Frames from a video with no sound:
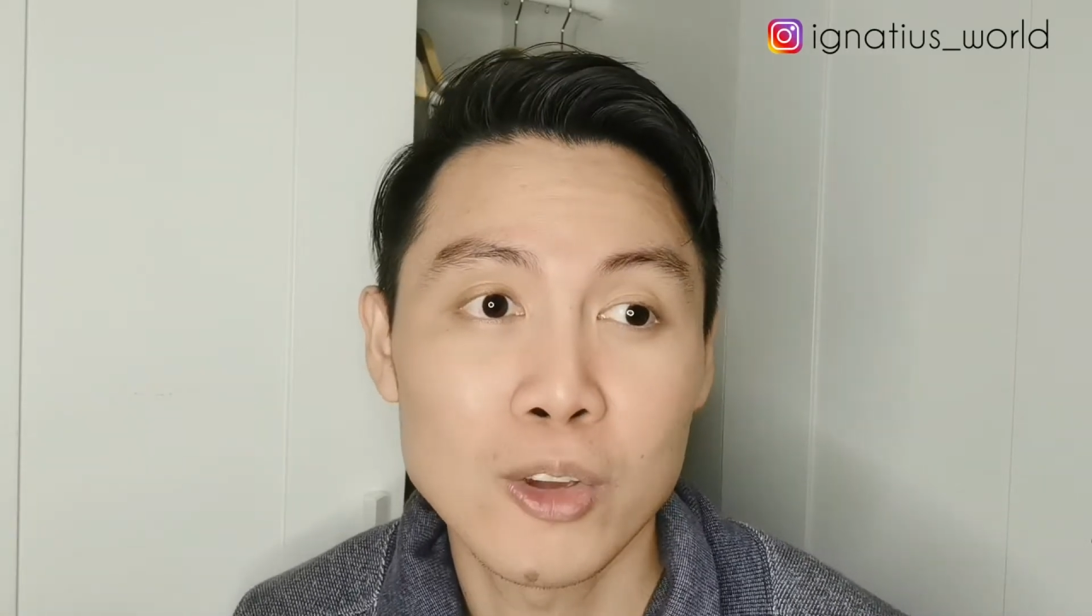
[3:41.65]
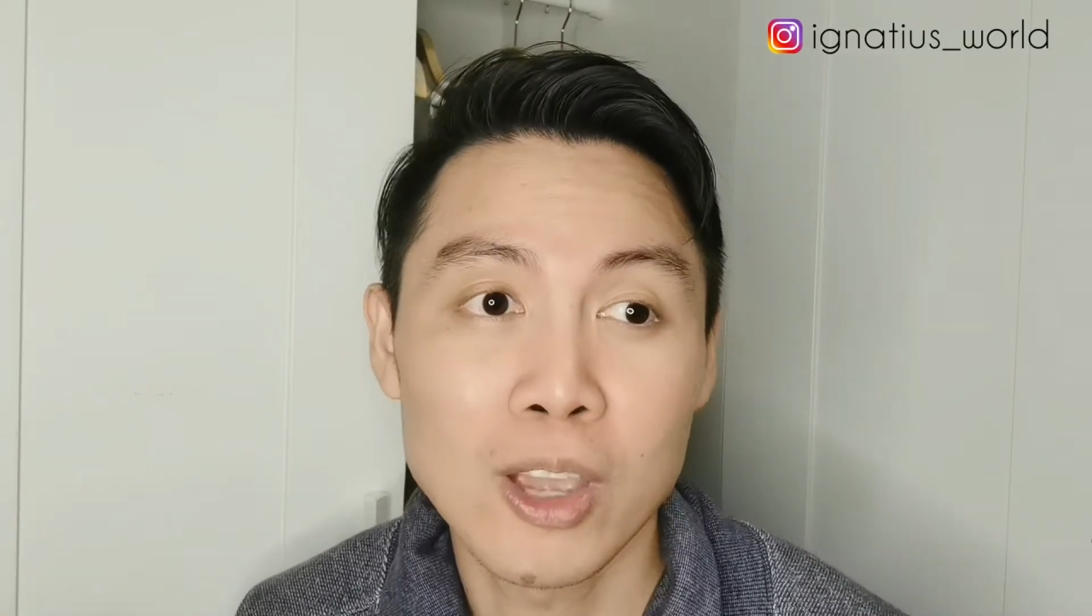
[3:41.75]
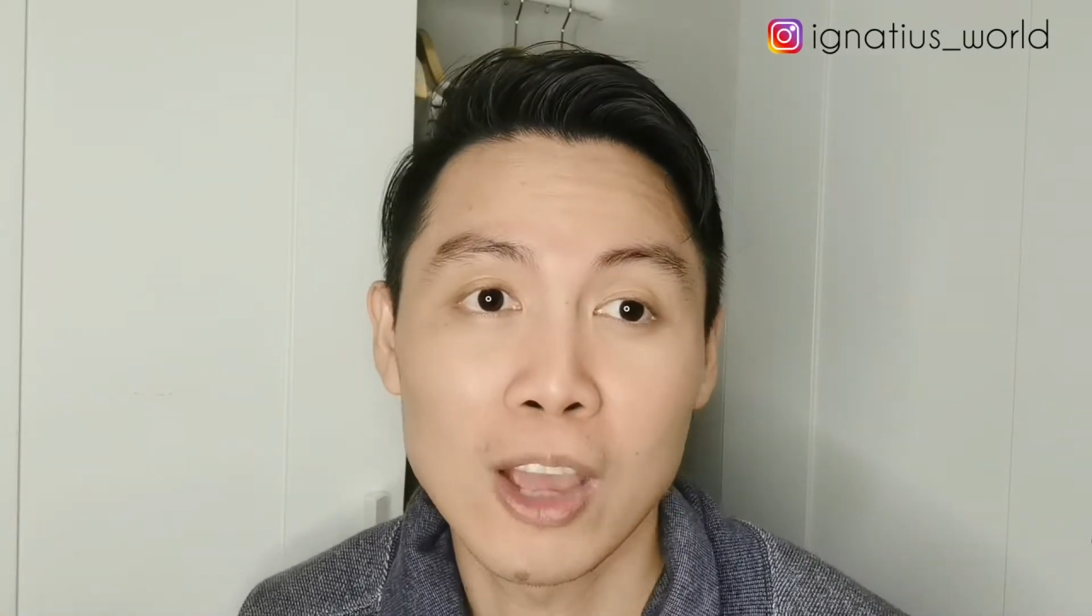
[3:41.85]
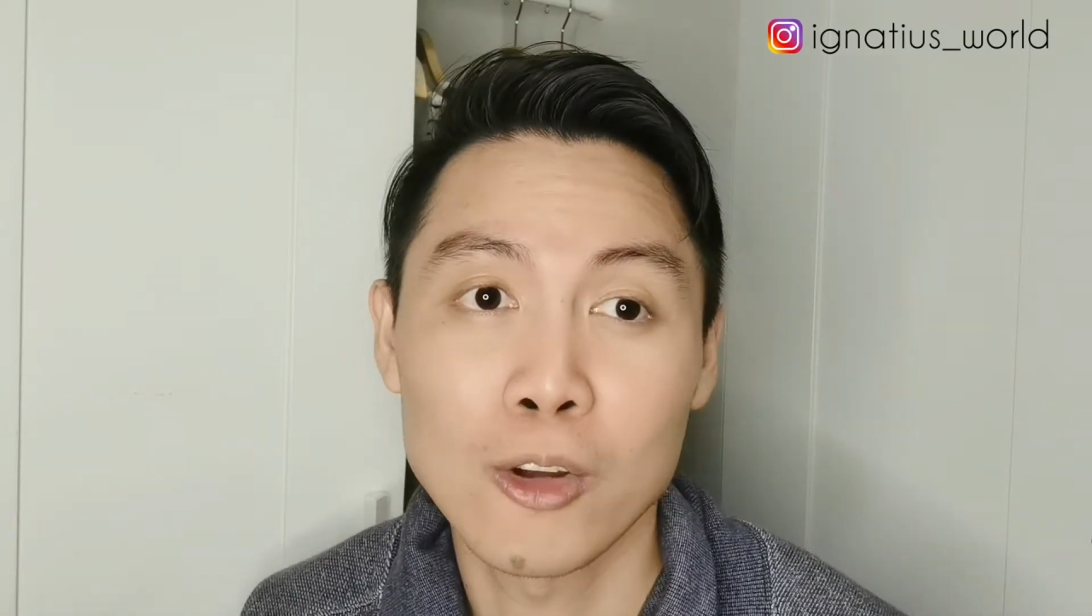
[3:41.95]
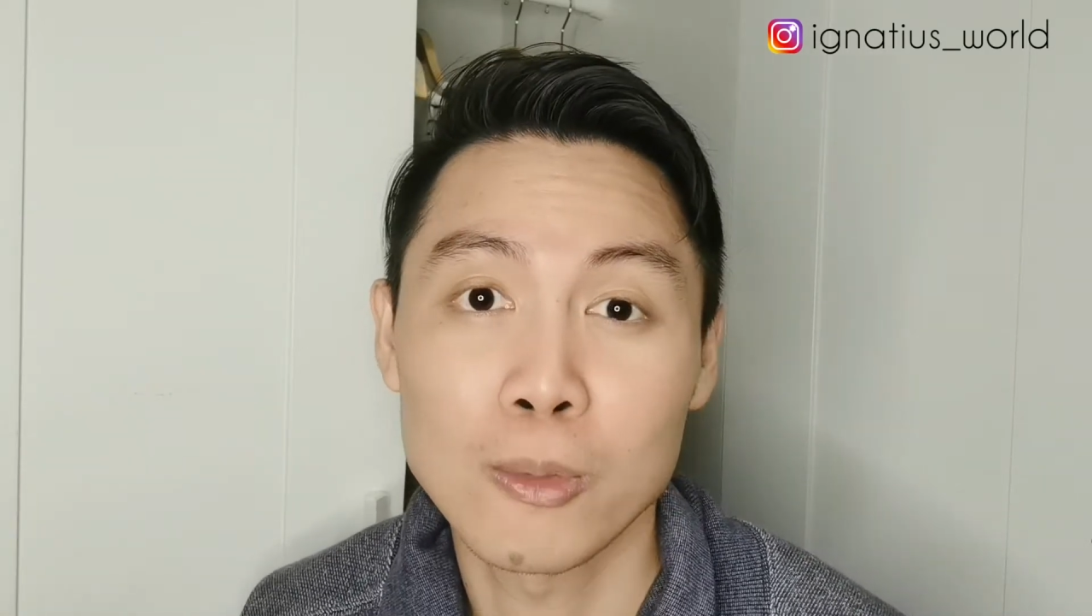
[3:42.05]
you
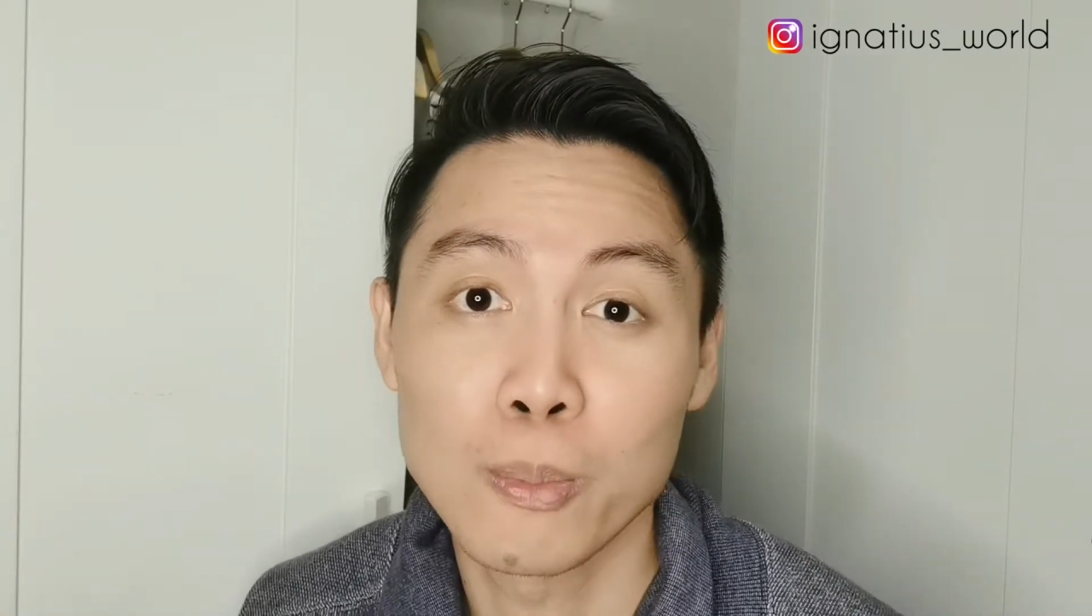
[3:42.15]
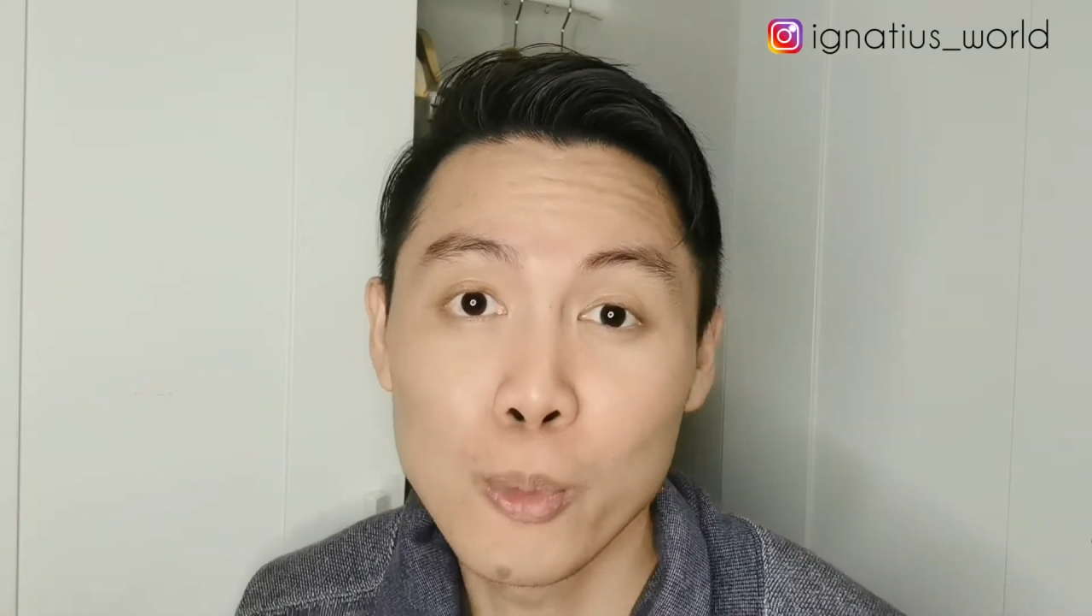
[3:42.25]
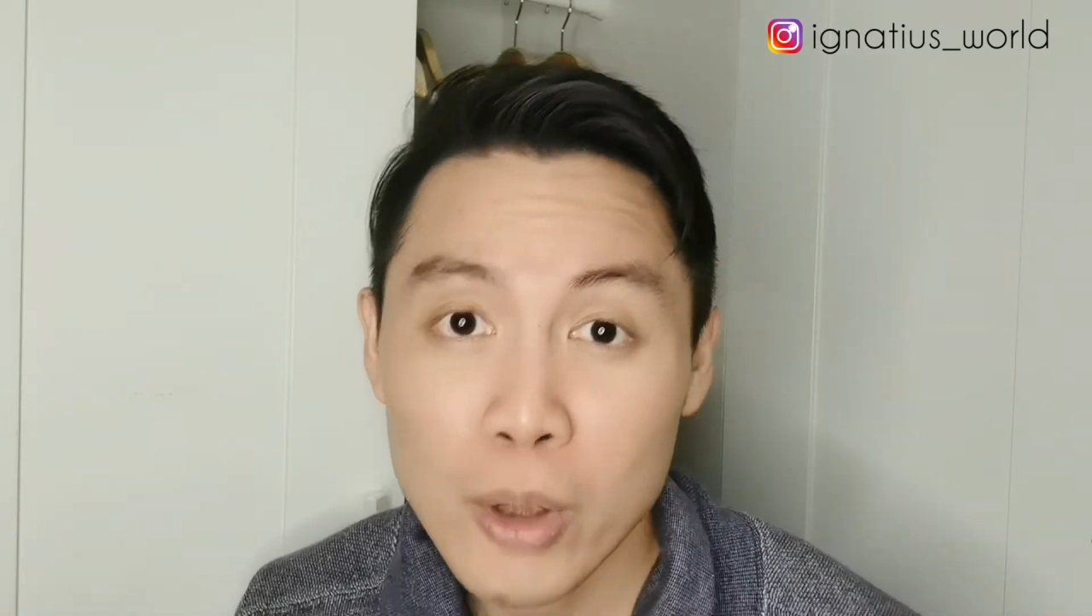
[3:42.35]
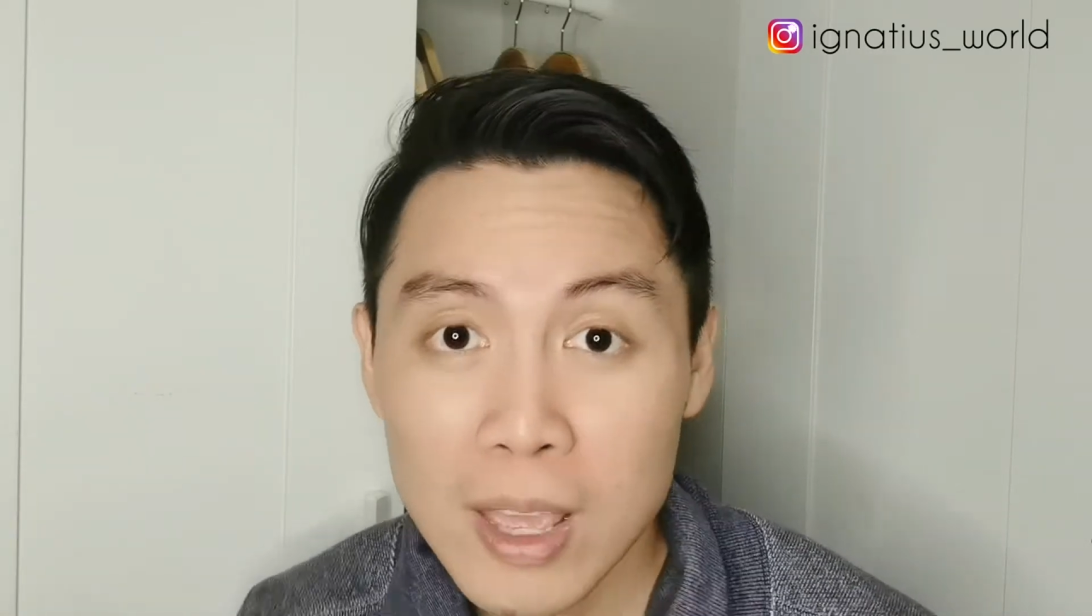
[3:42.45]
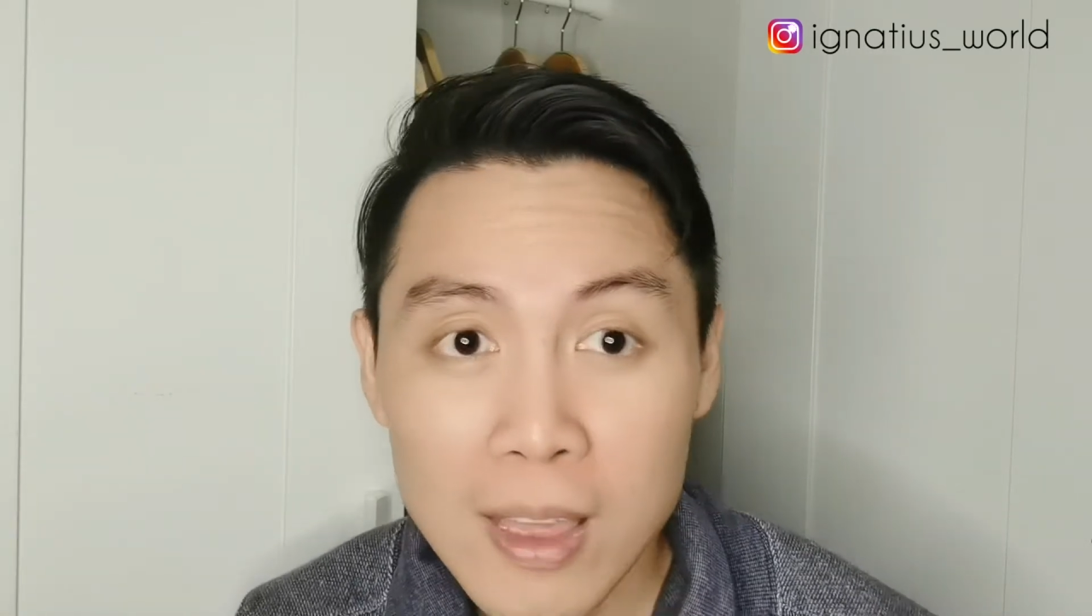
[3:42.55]
cannot
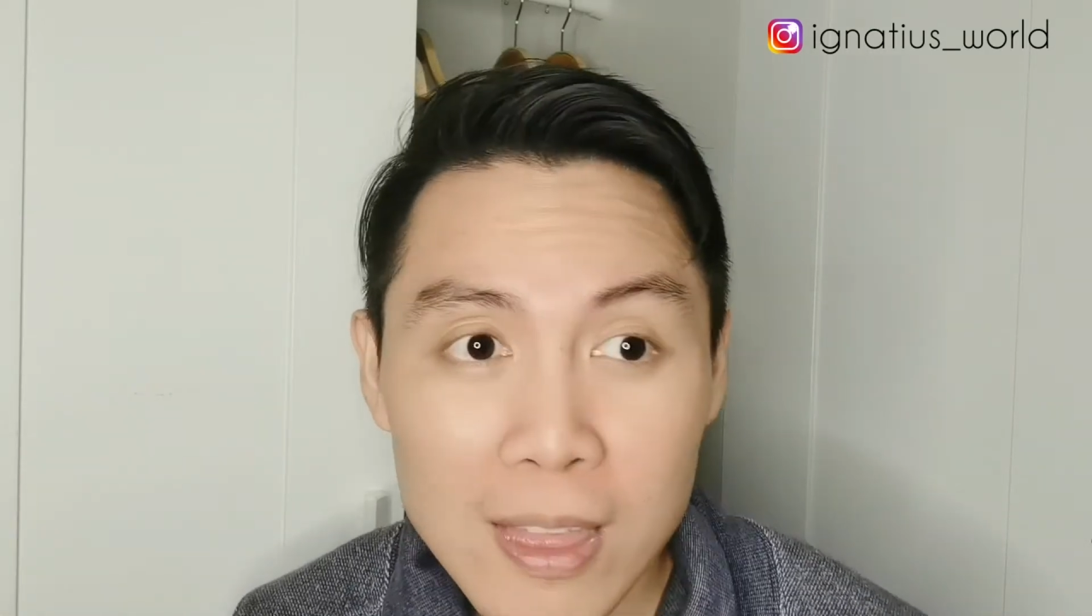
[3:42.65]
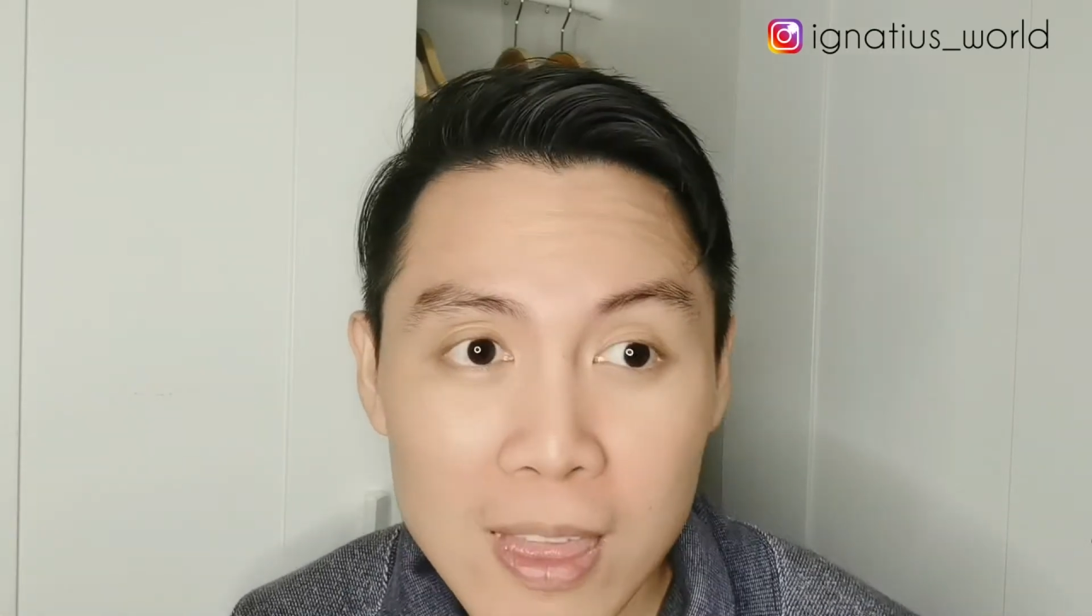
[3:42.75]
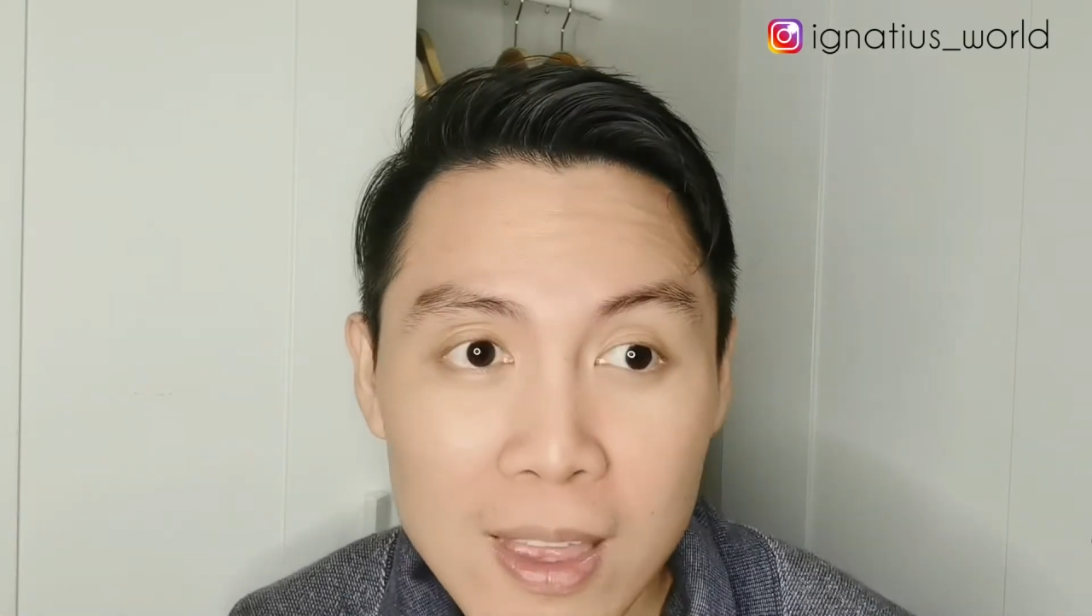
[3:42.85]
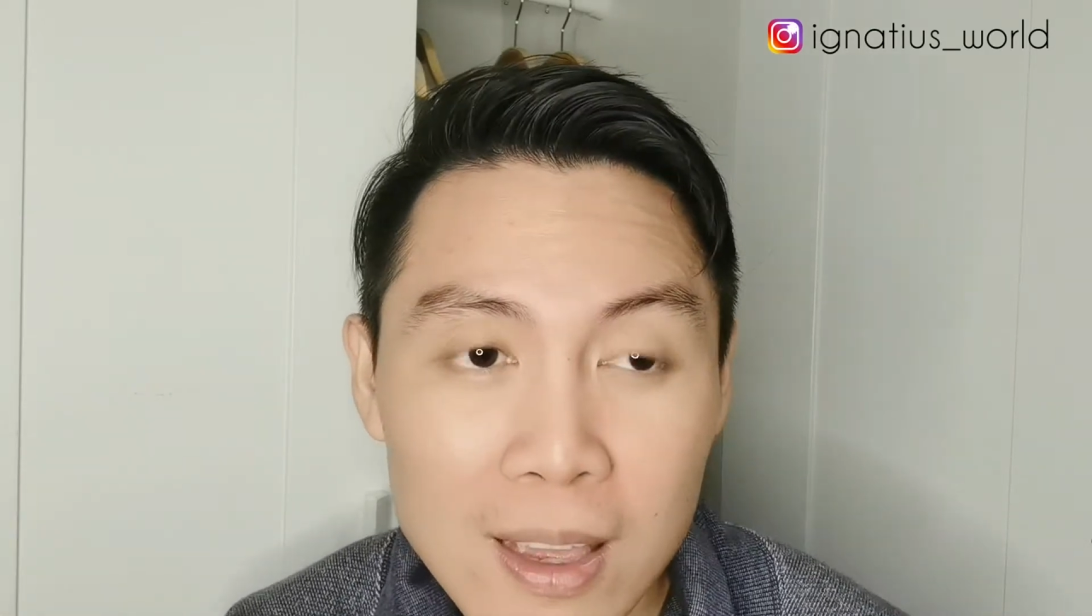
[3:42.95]
breathe.